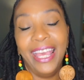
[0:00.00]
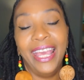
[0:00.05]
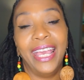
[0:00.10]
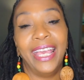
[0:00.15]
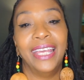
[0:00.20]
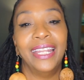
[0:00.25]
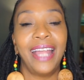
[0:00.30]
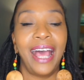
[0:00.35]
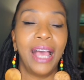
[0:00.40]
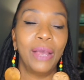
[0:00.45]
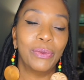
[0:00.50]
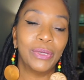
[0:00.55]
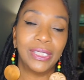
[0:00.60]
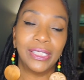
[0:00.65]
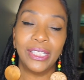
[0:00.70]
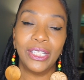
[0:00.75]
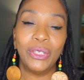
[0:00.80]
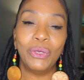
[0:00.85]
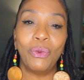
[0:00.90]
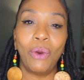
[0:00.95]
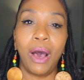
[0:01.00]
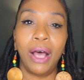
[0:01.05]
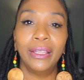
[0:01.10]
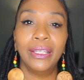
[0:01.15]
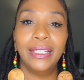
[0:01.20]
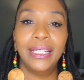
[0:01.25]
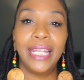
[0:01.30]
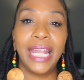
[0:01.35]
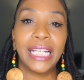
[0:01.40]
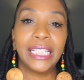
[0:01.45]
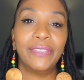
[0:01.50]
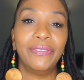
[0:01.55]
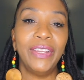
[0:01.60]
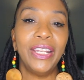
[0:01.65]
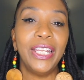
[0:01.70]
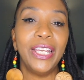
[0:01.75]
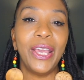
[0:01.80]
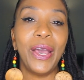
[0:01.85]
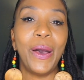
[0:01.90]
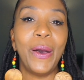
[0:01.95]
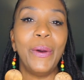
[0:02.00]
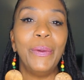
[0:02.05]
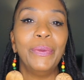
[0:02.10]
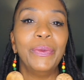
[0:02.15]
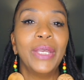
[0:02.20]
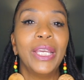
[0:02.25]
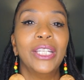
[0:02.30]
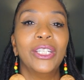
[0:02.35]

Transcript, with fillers: and I will see you all in the next video.